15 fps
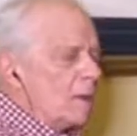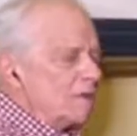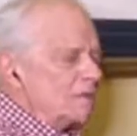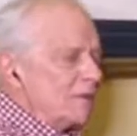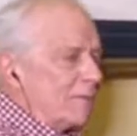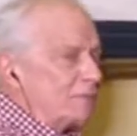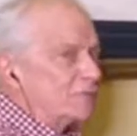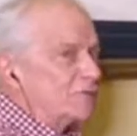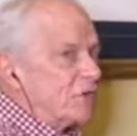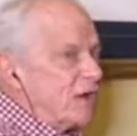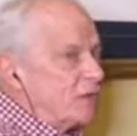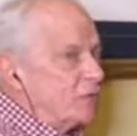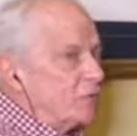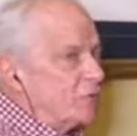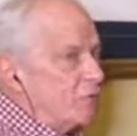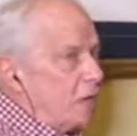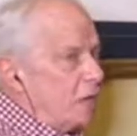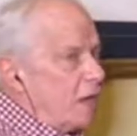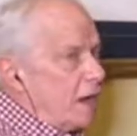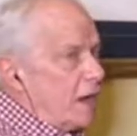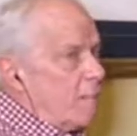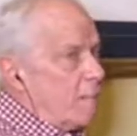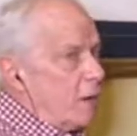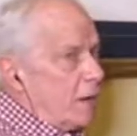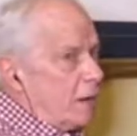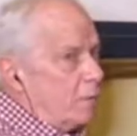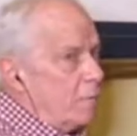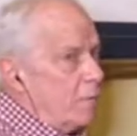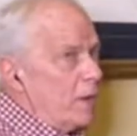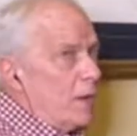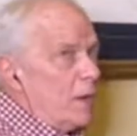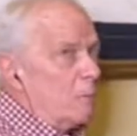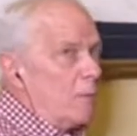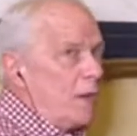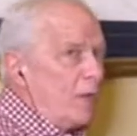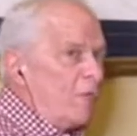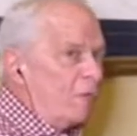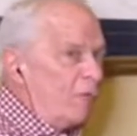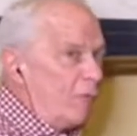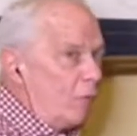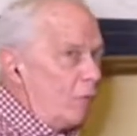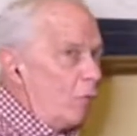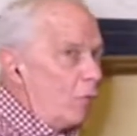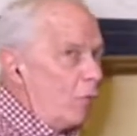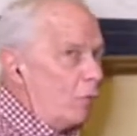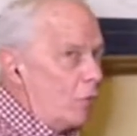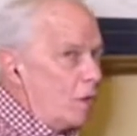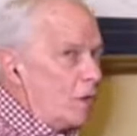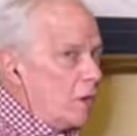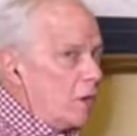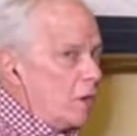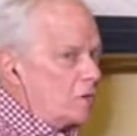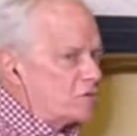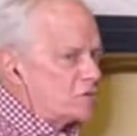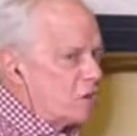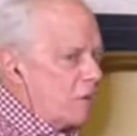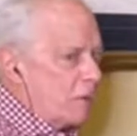Some say the dreaming may be foolish.